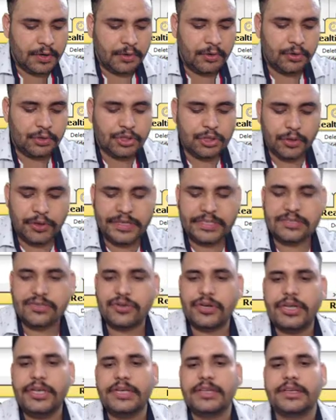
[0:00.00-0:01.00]
Do show
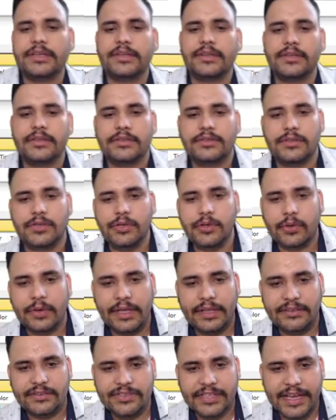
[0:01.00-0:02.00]
history. So you
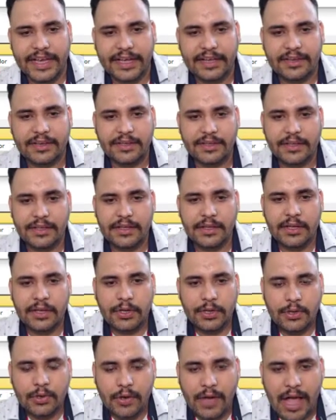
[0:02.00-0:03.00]
can check
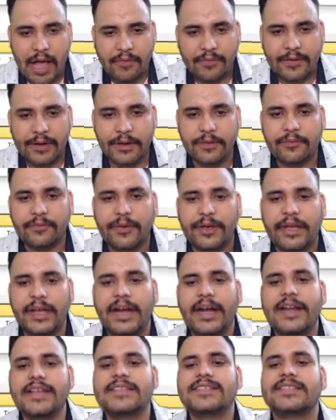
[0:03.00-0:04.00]
you have
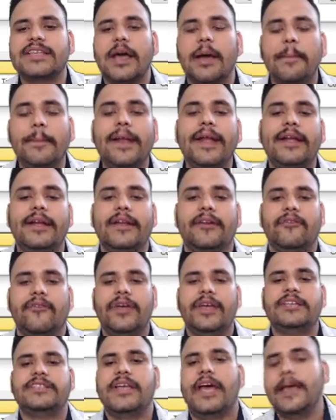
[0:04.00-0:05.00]
configured sub interface